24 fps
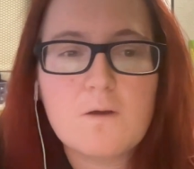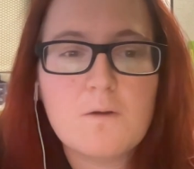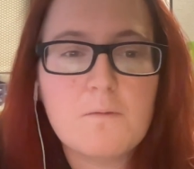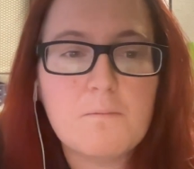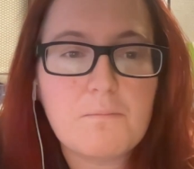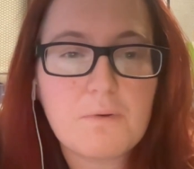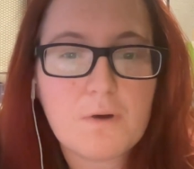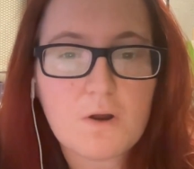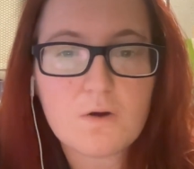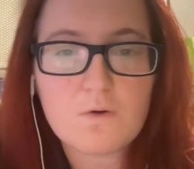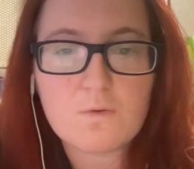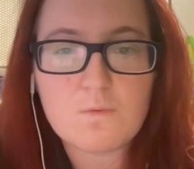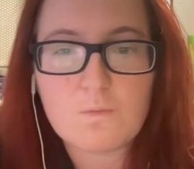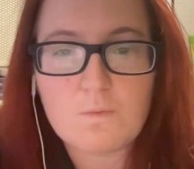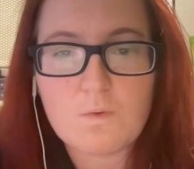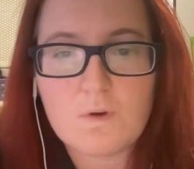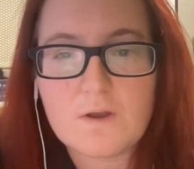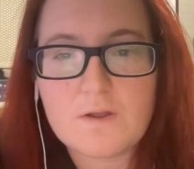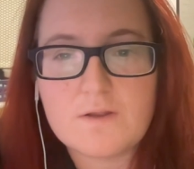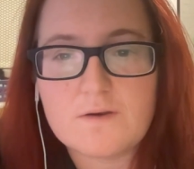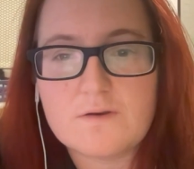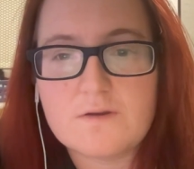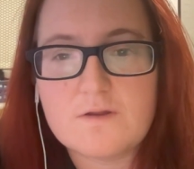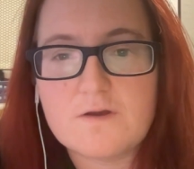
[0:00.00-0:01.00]
Part
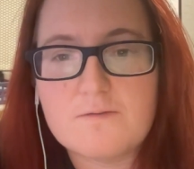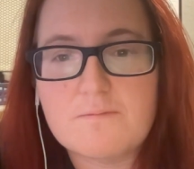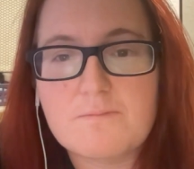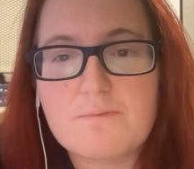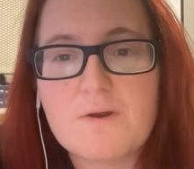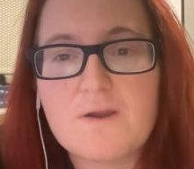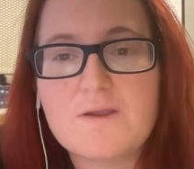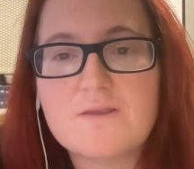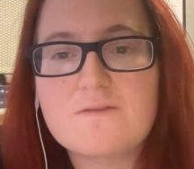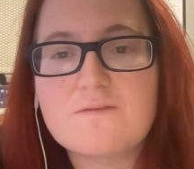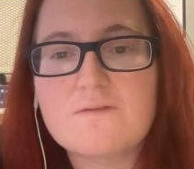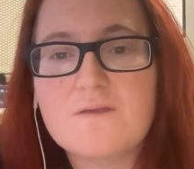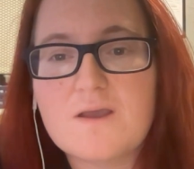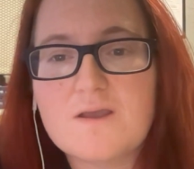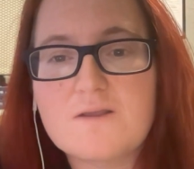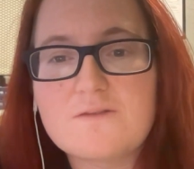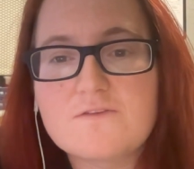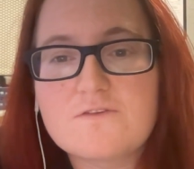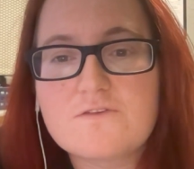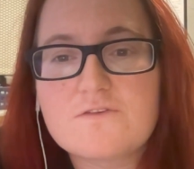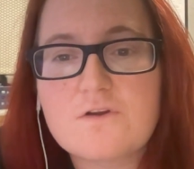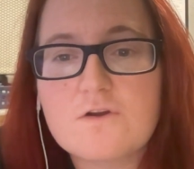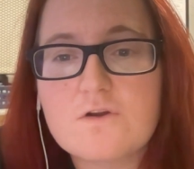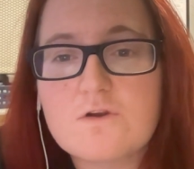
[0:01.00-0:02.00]
1 of
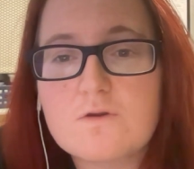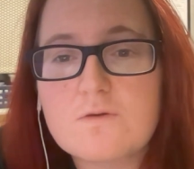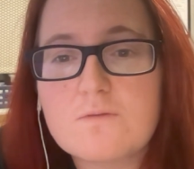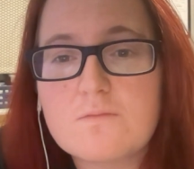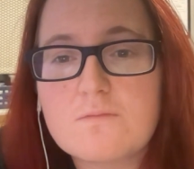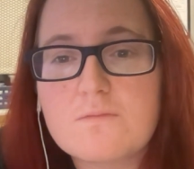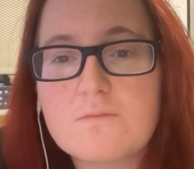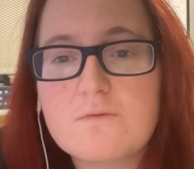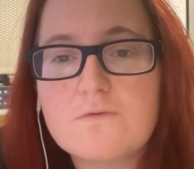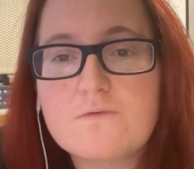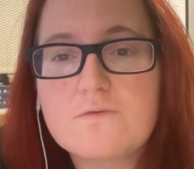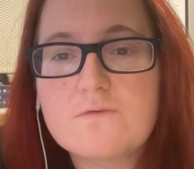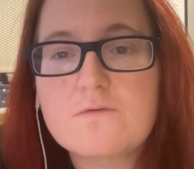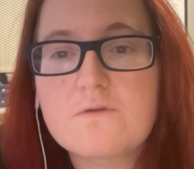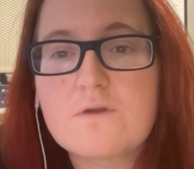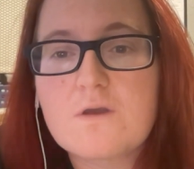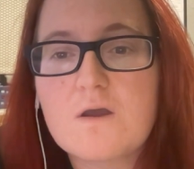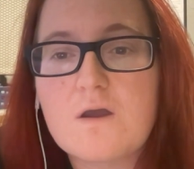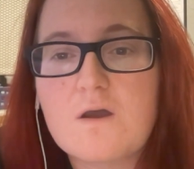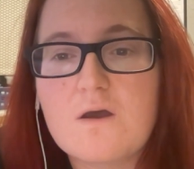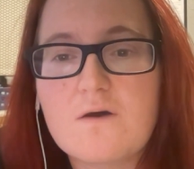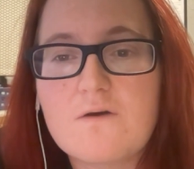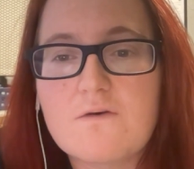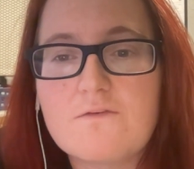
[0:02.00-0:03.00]
Priceline's Terms
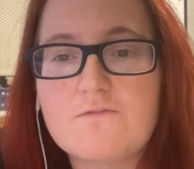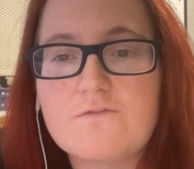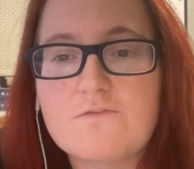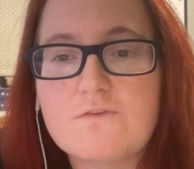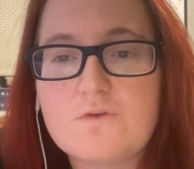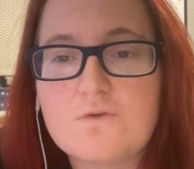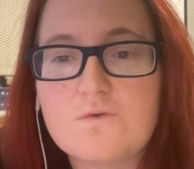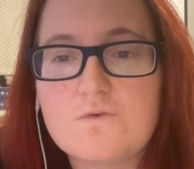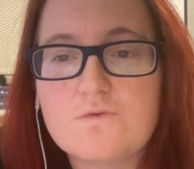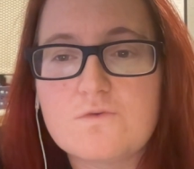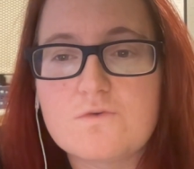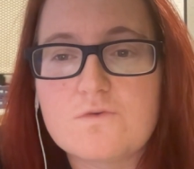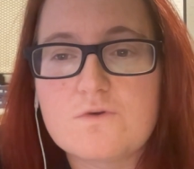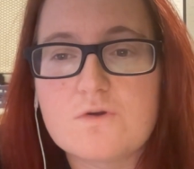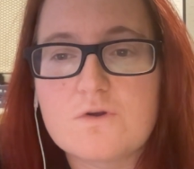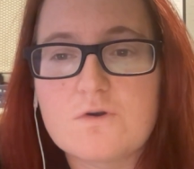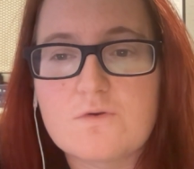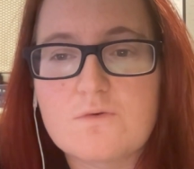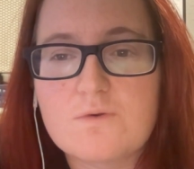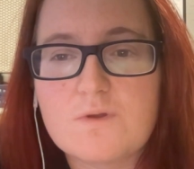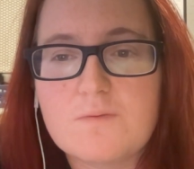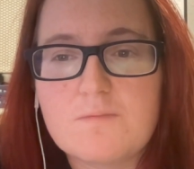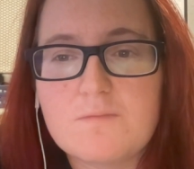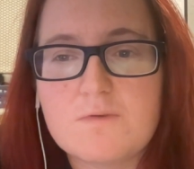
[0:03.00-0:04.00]
of User
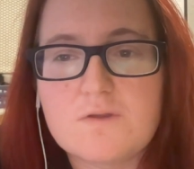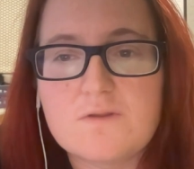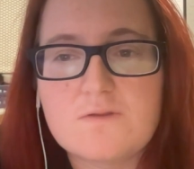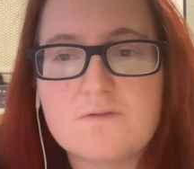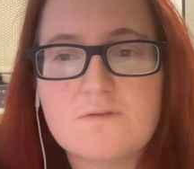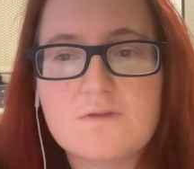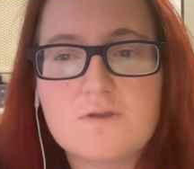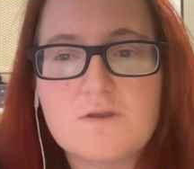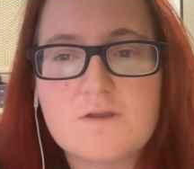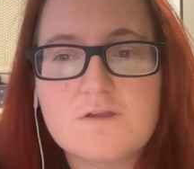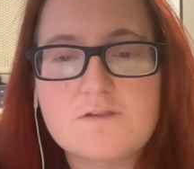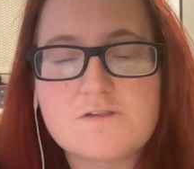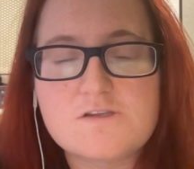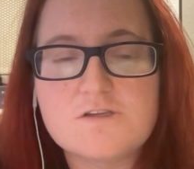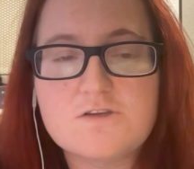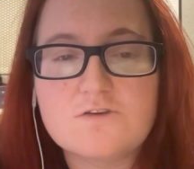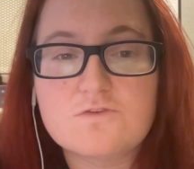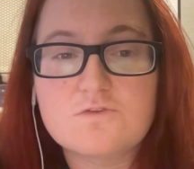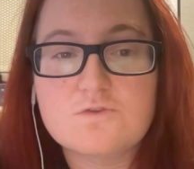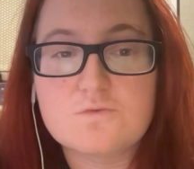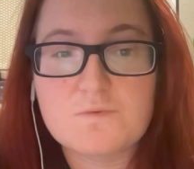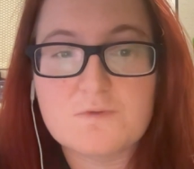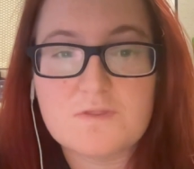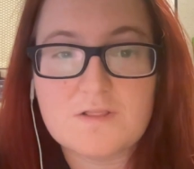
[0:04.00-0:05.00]
Agreement
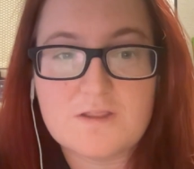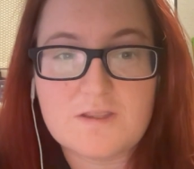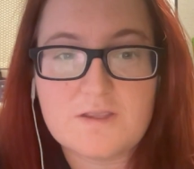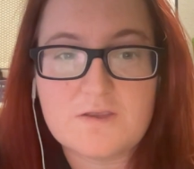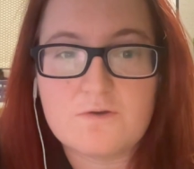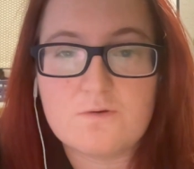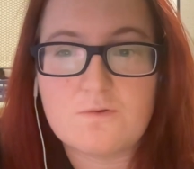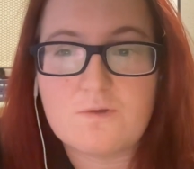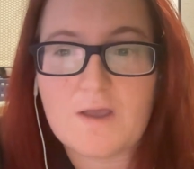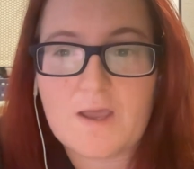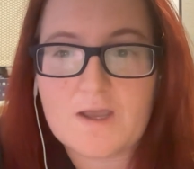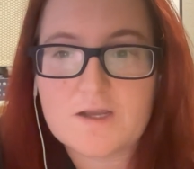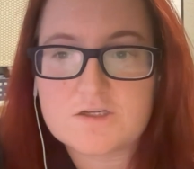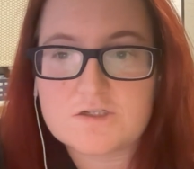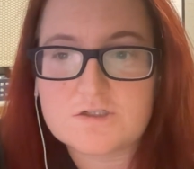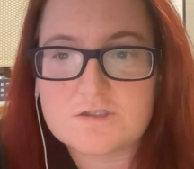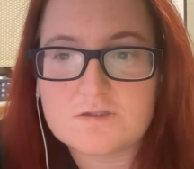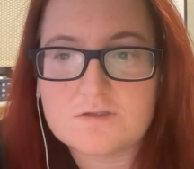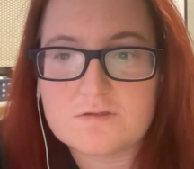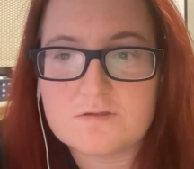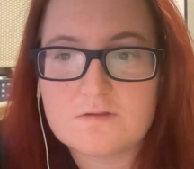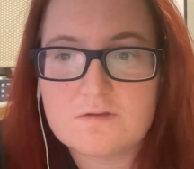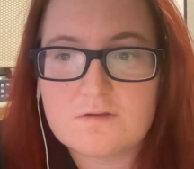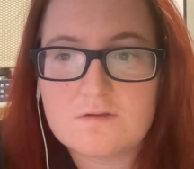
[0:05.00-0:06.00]
deals with legal
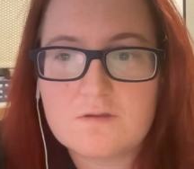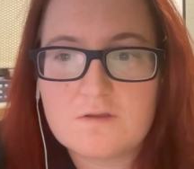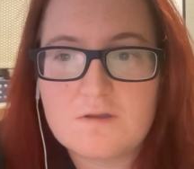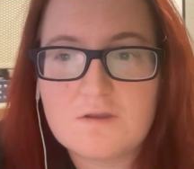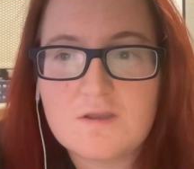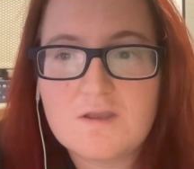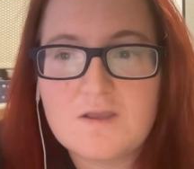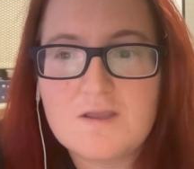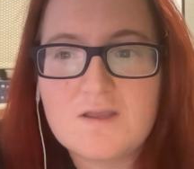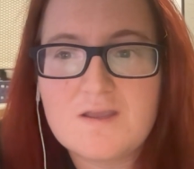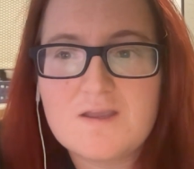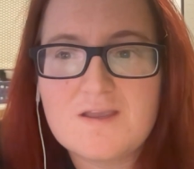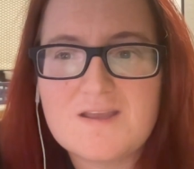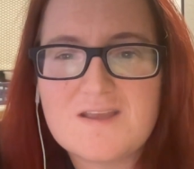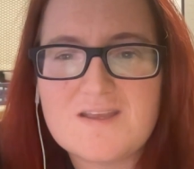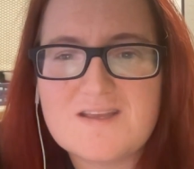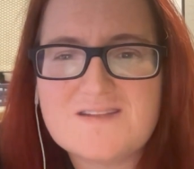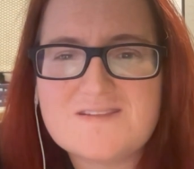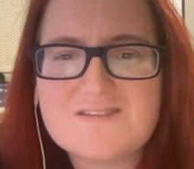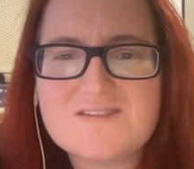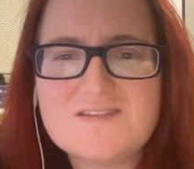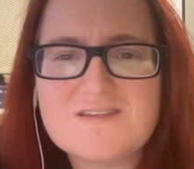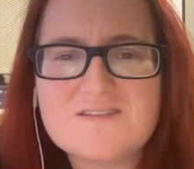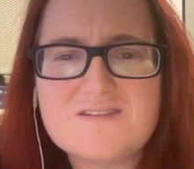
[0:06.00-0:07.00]
action.
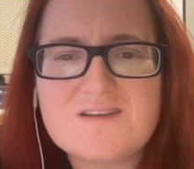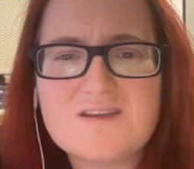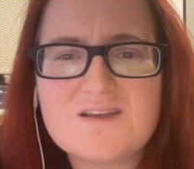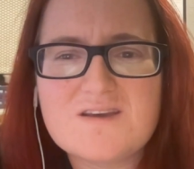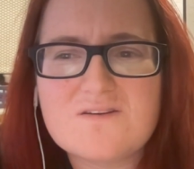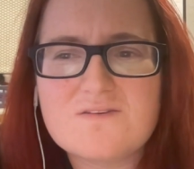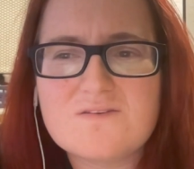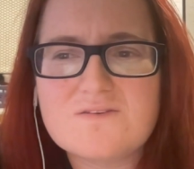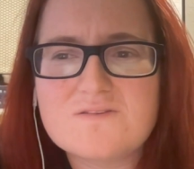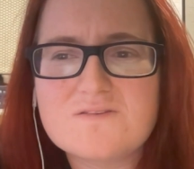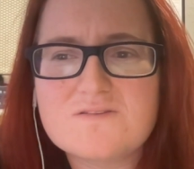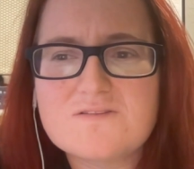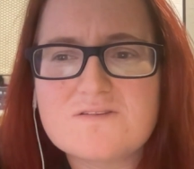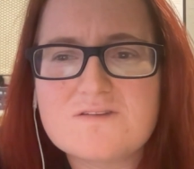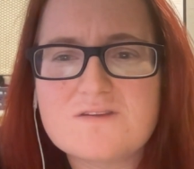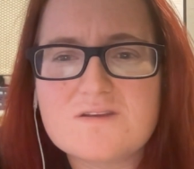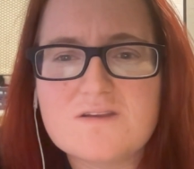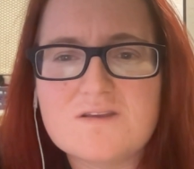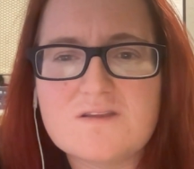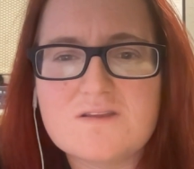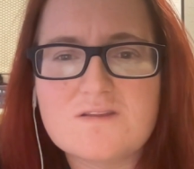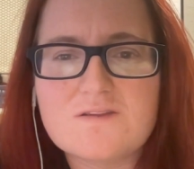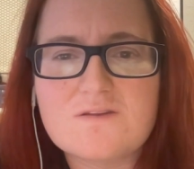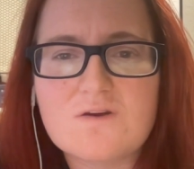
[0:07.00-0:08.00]
It details
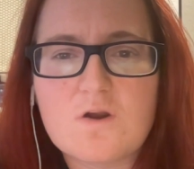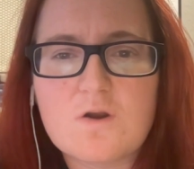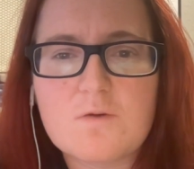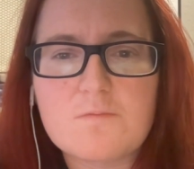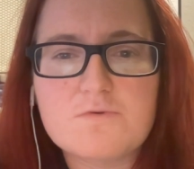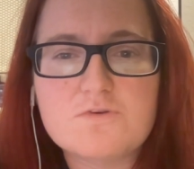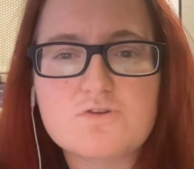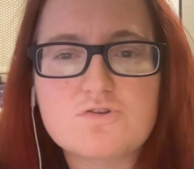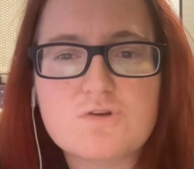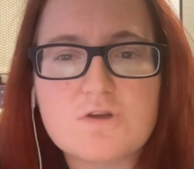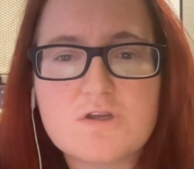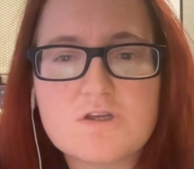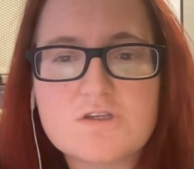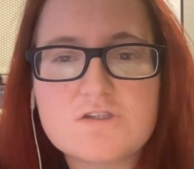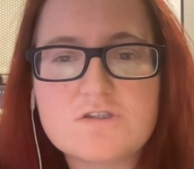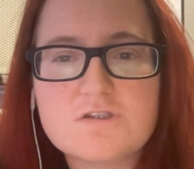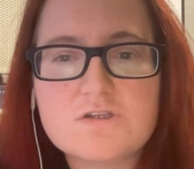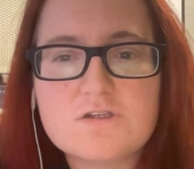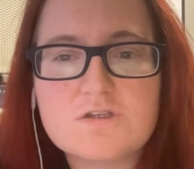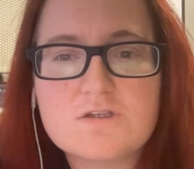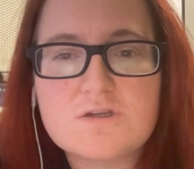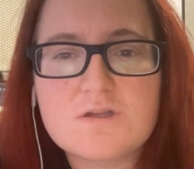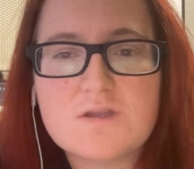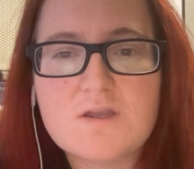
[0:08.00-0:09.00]
in
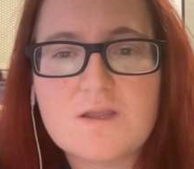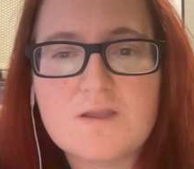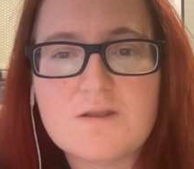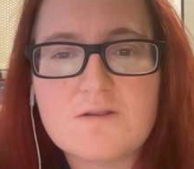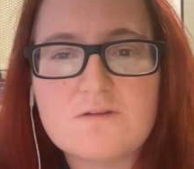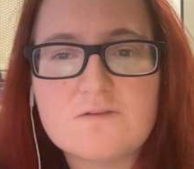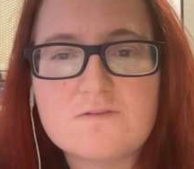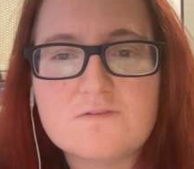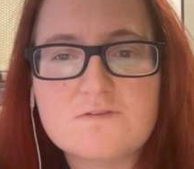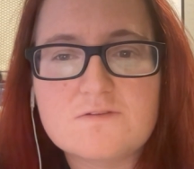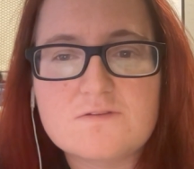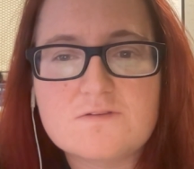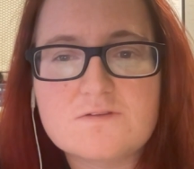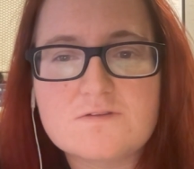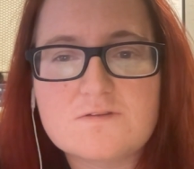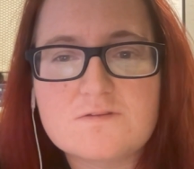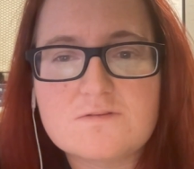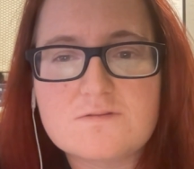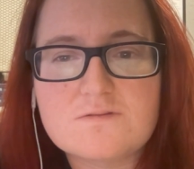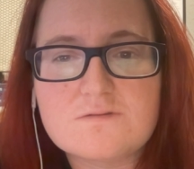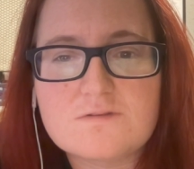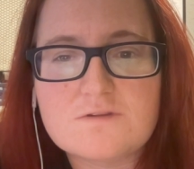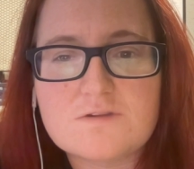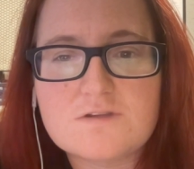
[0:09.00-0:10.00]
arbitration and
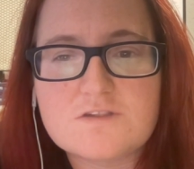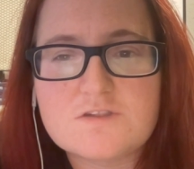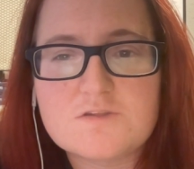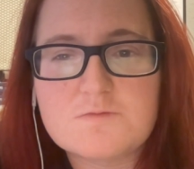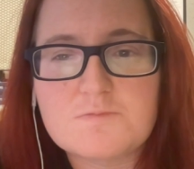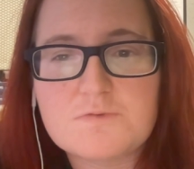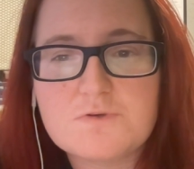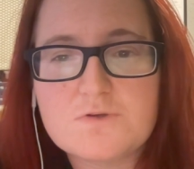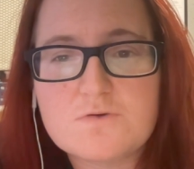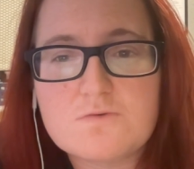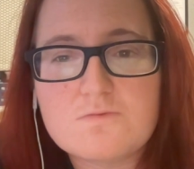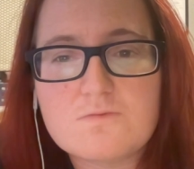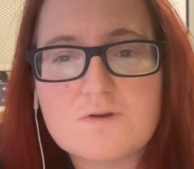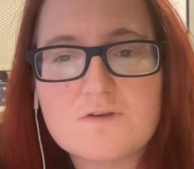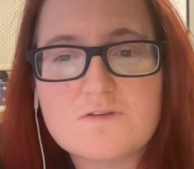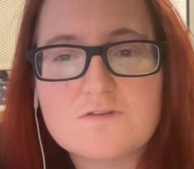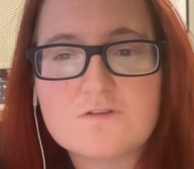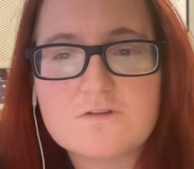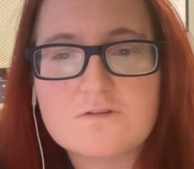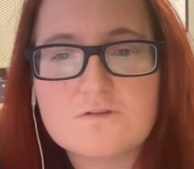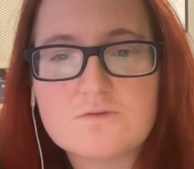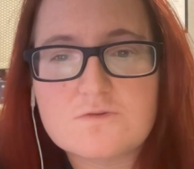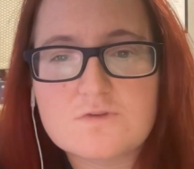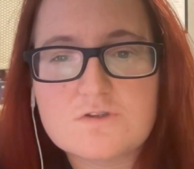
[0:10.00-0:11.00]
dispute
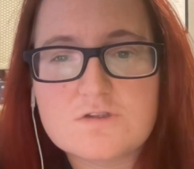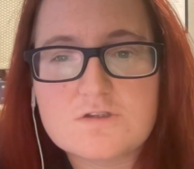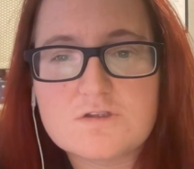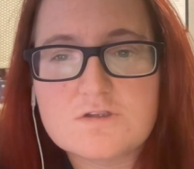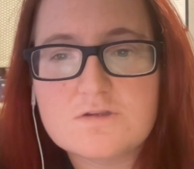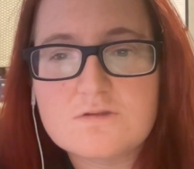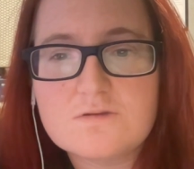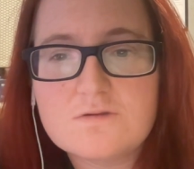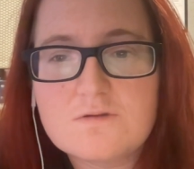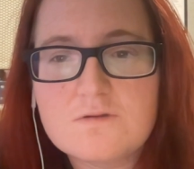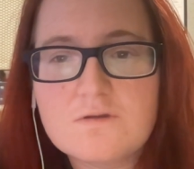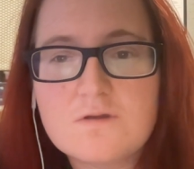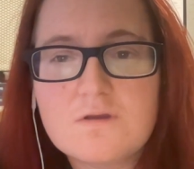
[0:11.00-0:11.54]
resolution,